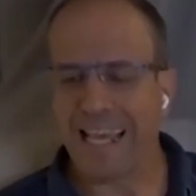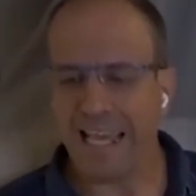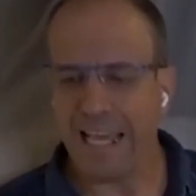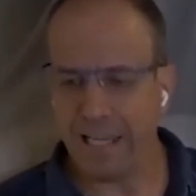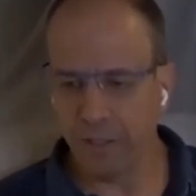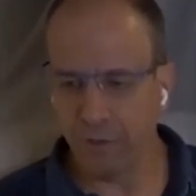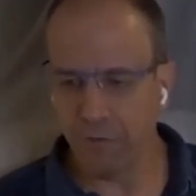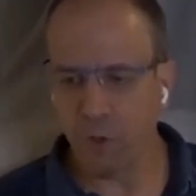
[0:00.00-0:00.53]

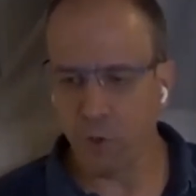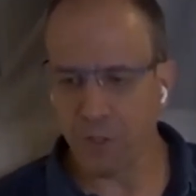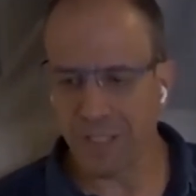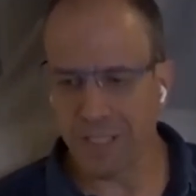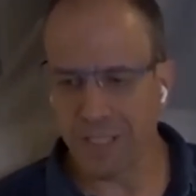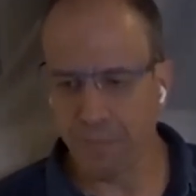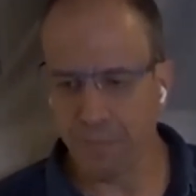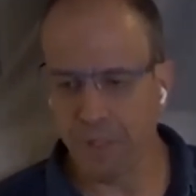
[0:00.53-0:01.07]
and of course
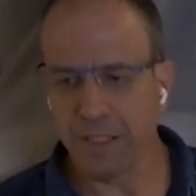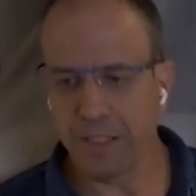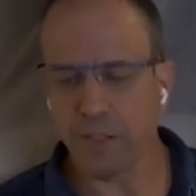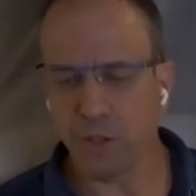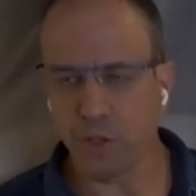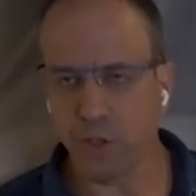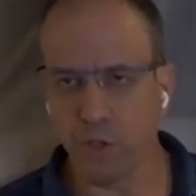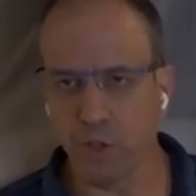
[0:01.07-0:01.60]
the
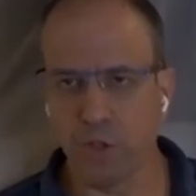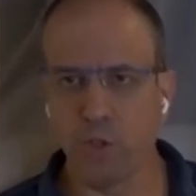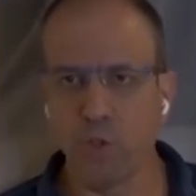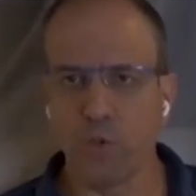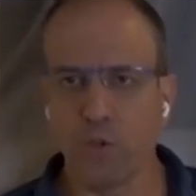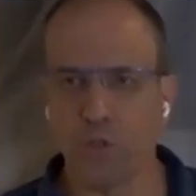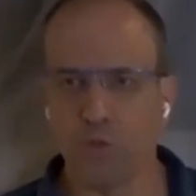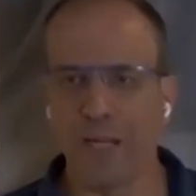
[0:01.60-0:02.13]
ability to
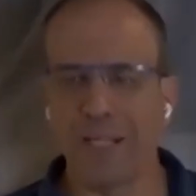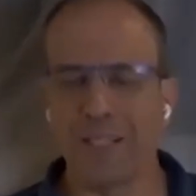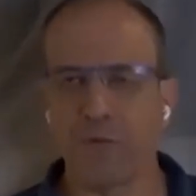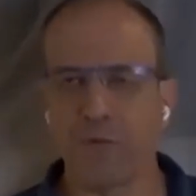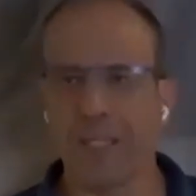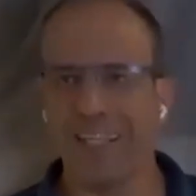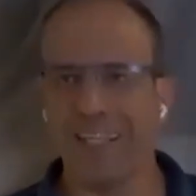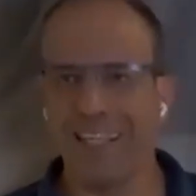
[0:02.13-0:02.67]
do the
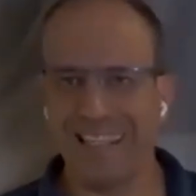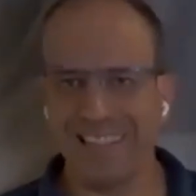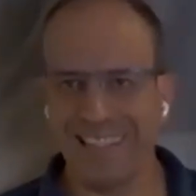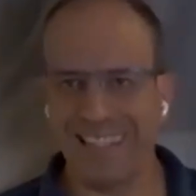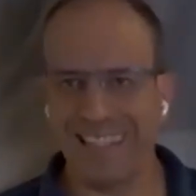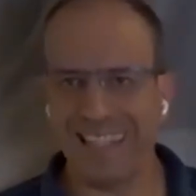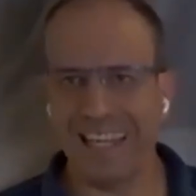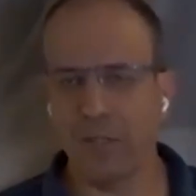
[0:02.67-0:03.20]
rendering in
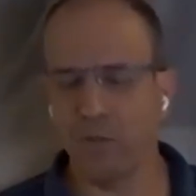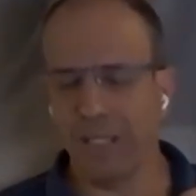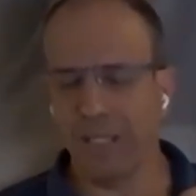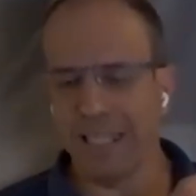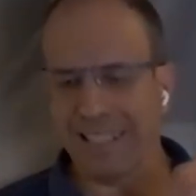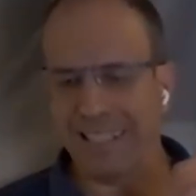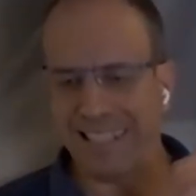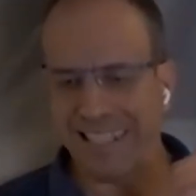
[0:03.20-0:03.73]
the cloud
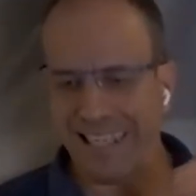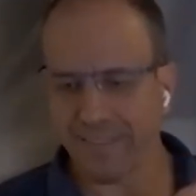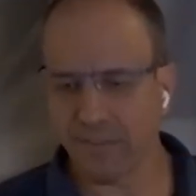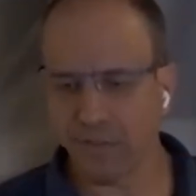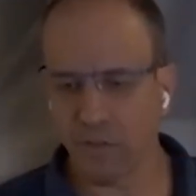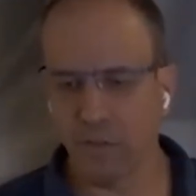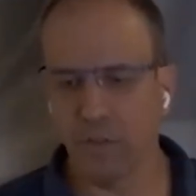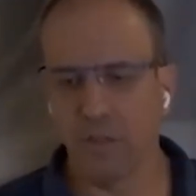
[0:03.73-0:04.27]
and get
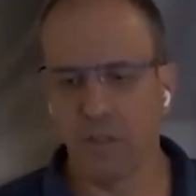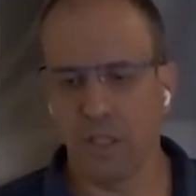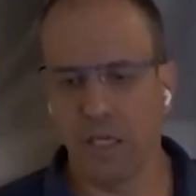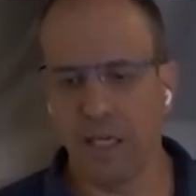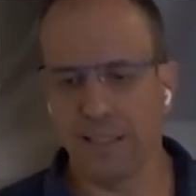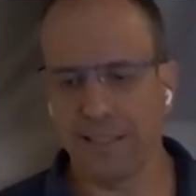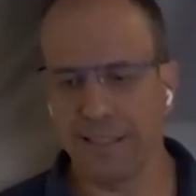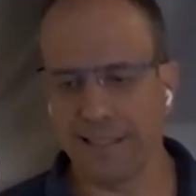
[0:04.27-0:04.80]

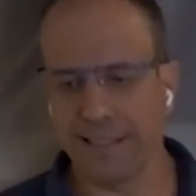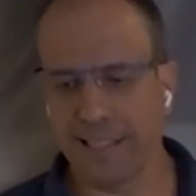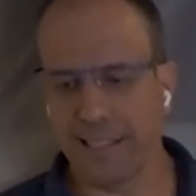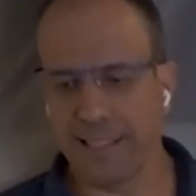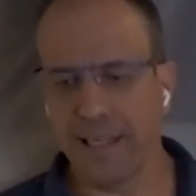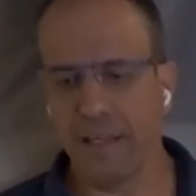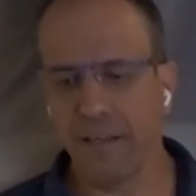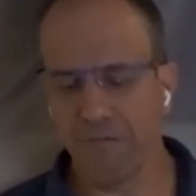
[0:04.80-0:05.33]
the
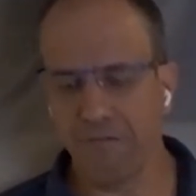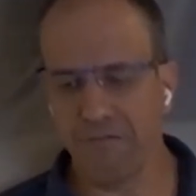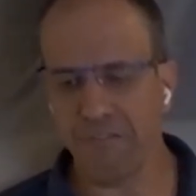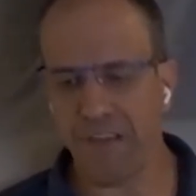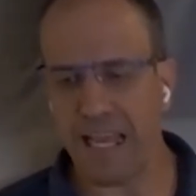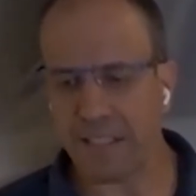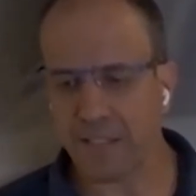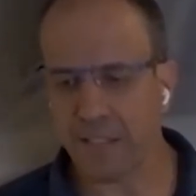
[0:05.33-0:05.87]
data
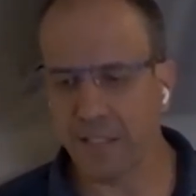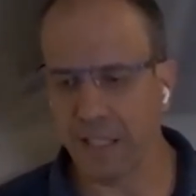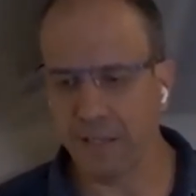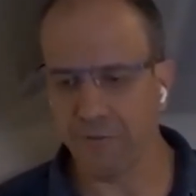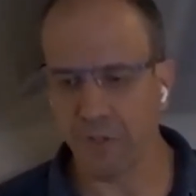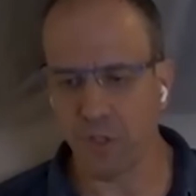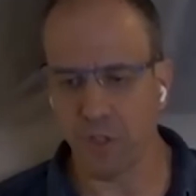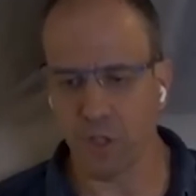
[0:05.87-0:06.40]
fast
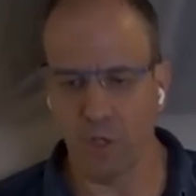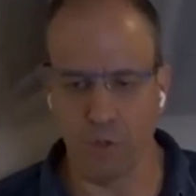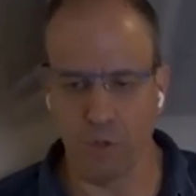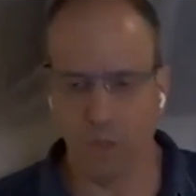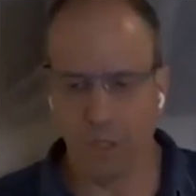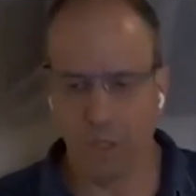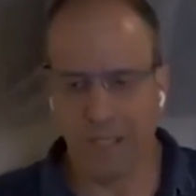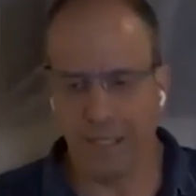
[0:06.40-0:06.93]
enough
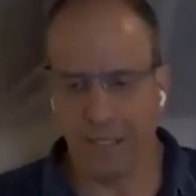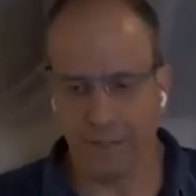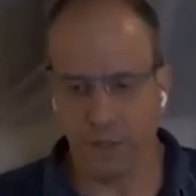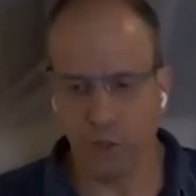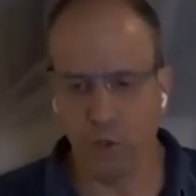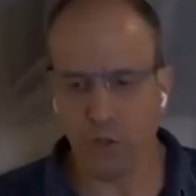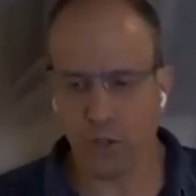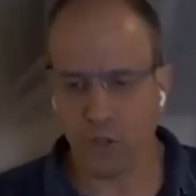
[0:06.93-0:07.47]
so it
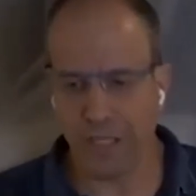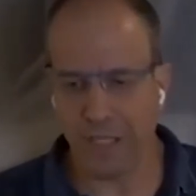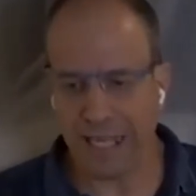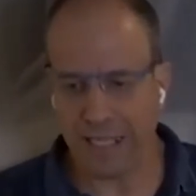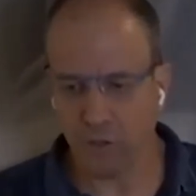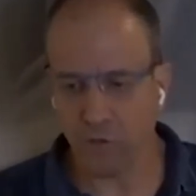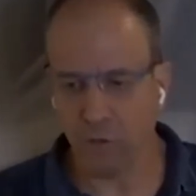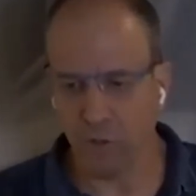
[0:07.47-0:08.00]
looks
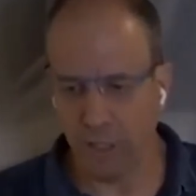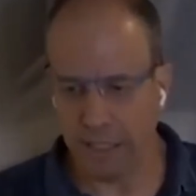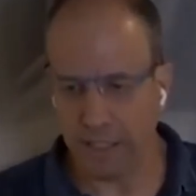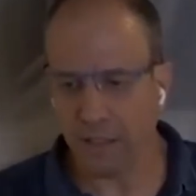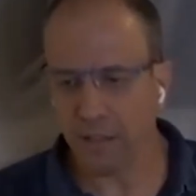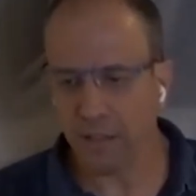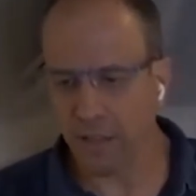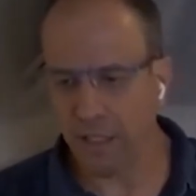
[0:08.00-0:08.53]
natural, like
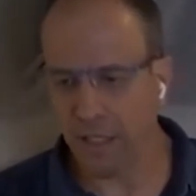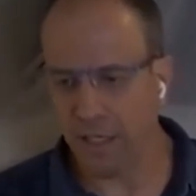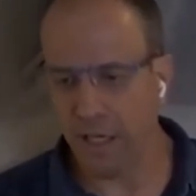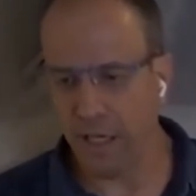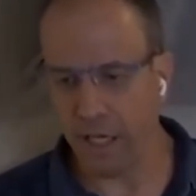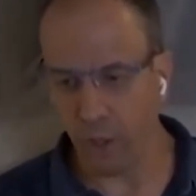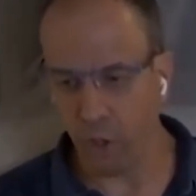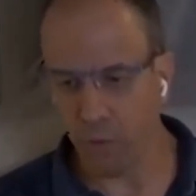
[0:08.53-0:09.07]

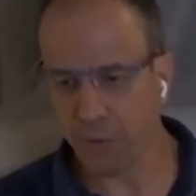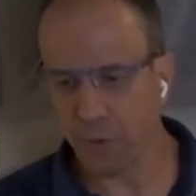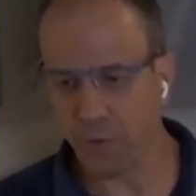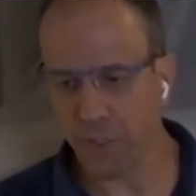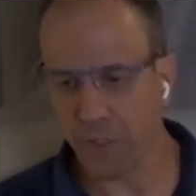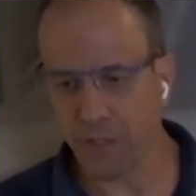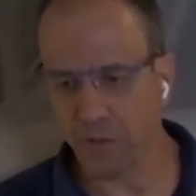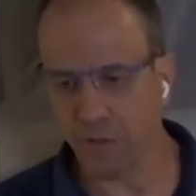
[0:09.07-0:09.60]
I hope you
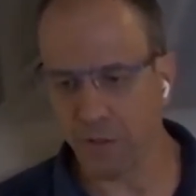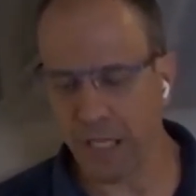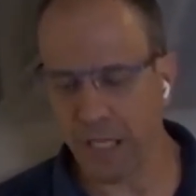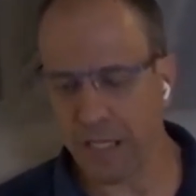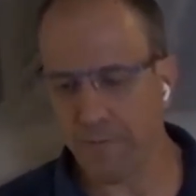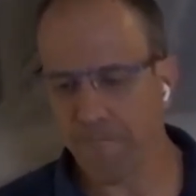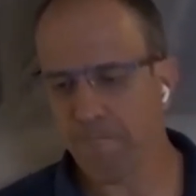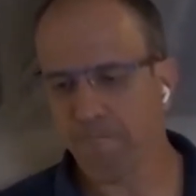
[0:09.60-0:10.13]
see
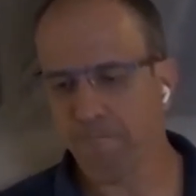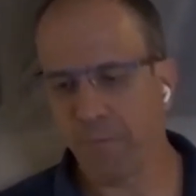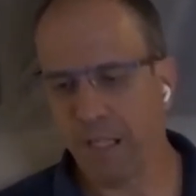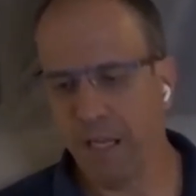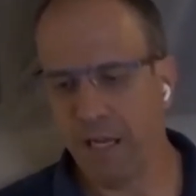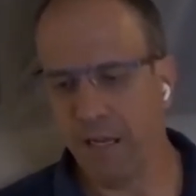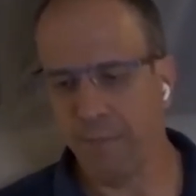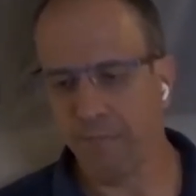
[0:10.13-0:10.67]
today,
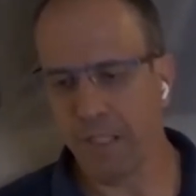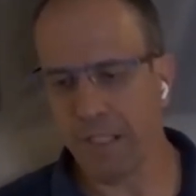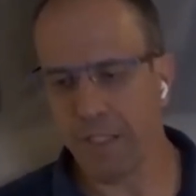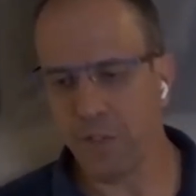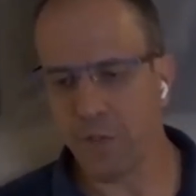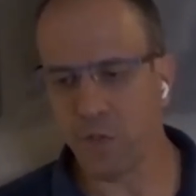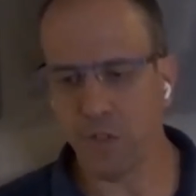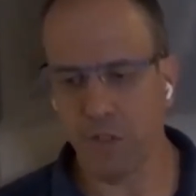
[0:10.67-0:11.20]
is